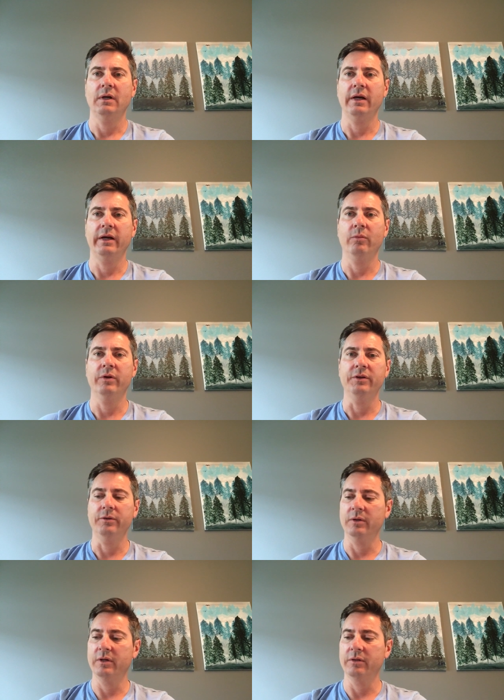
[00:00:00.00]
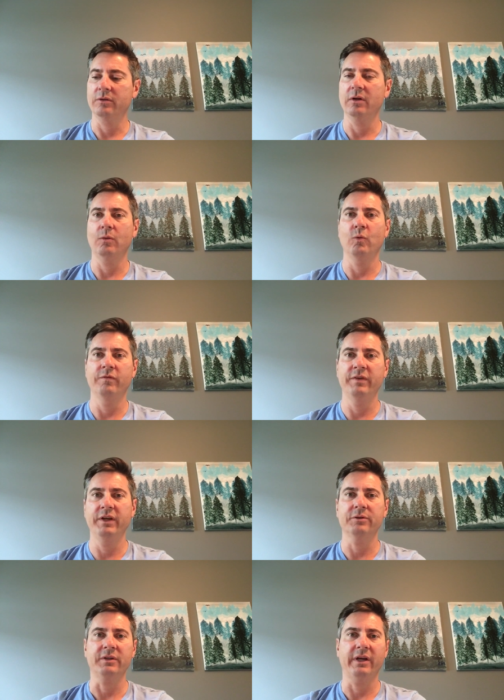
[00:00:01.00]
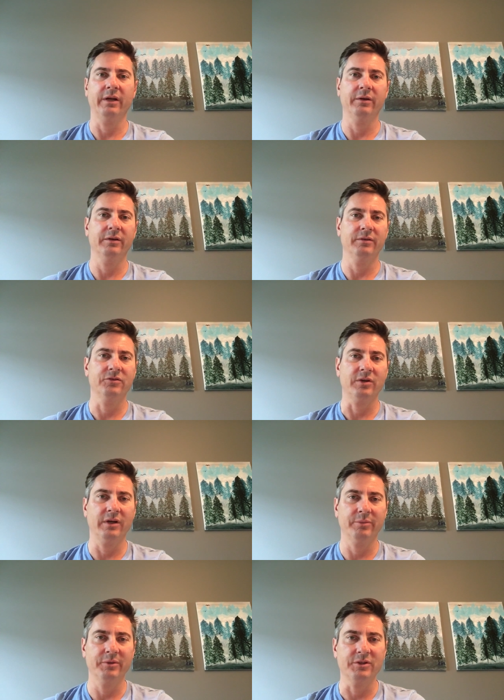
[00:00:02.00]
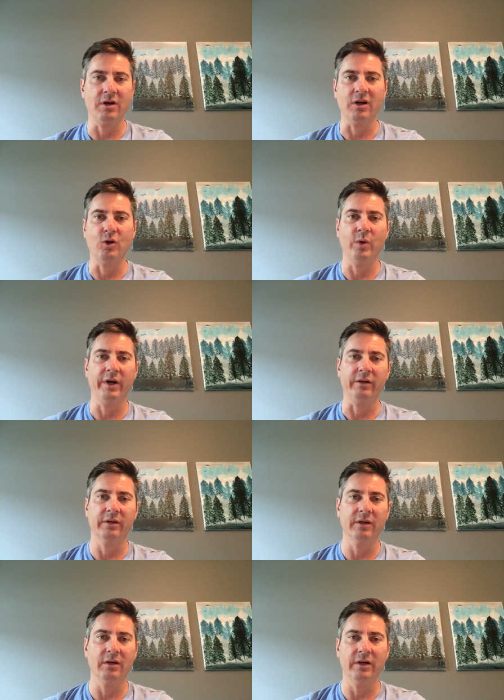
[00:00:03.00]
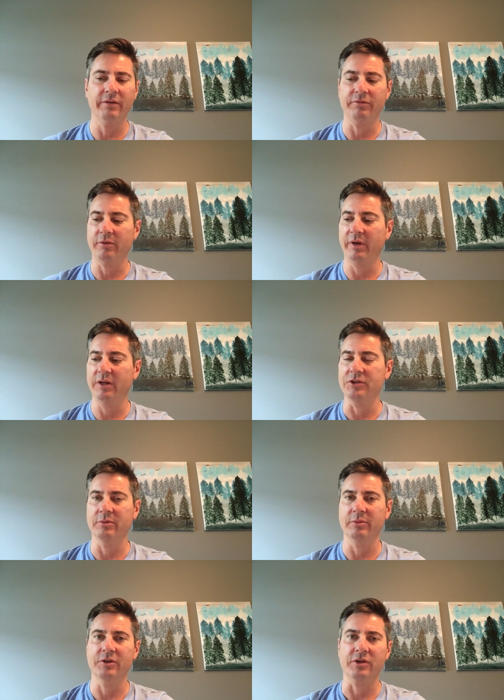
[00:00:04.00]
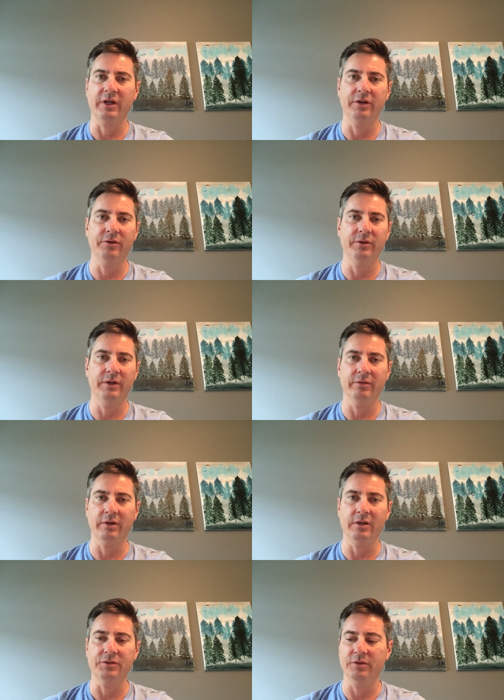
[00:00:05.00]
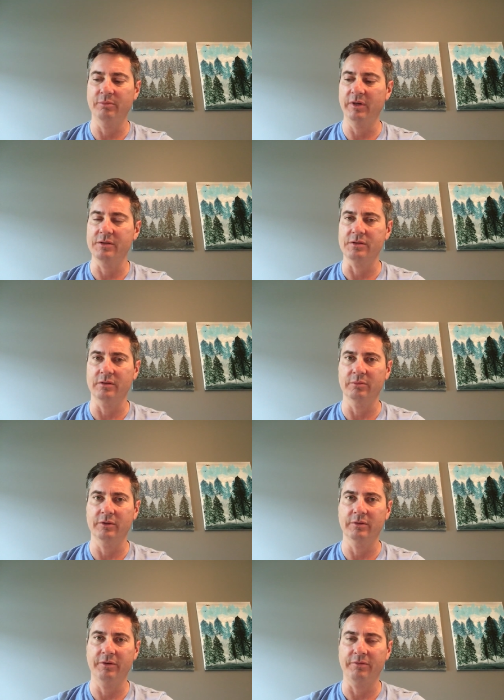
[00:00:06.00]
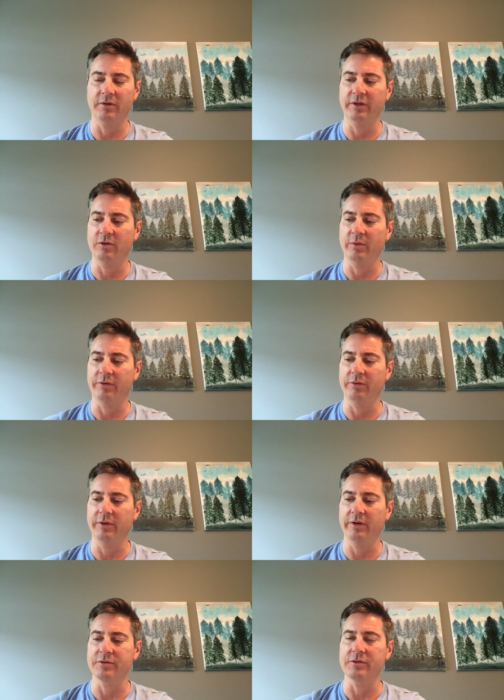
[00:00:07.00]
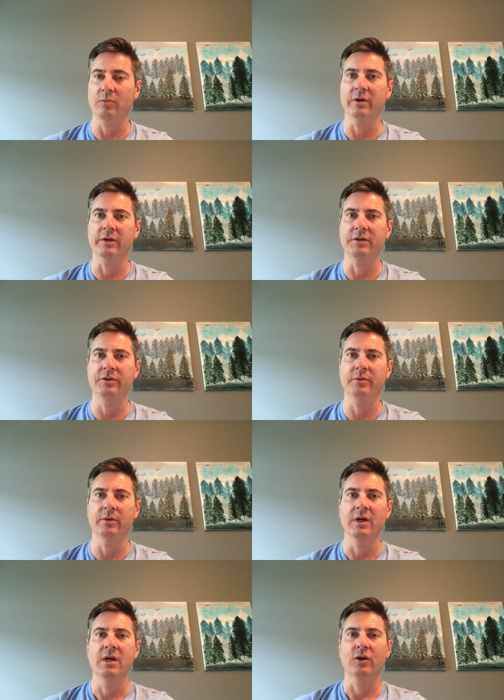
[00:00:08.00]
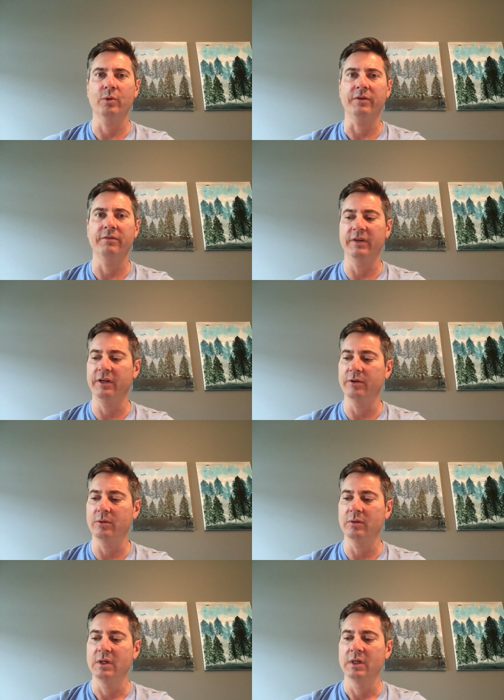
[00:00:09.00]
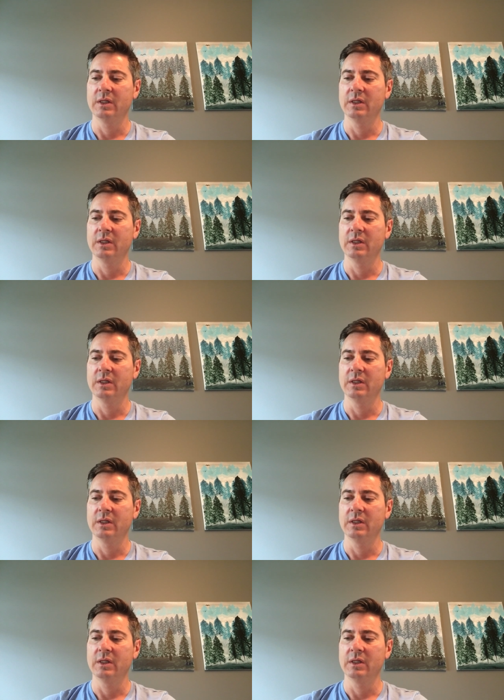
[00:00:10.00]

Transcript: Hi, I want to do a, a video today. I'm going to try, I'm going to talk quick. I got a lot of information. I'm going to try to do it in around two minutes, so I'm going to be fairly quick through here. So I wanted to do a quick video,